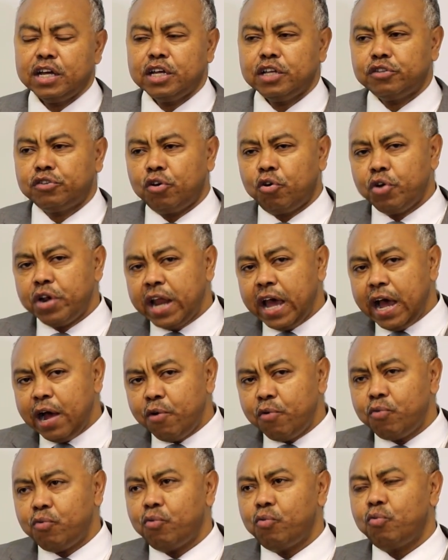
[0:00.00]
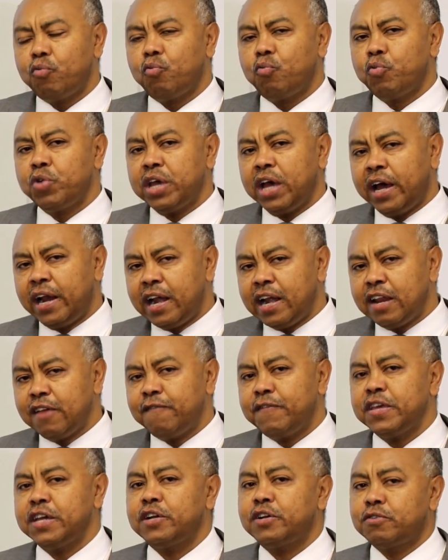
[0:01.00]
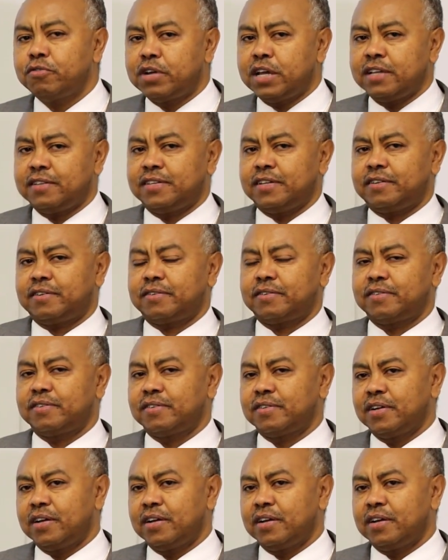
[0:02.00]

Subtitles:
So now we are living together.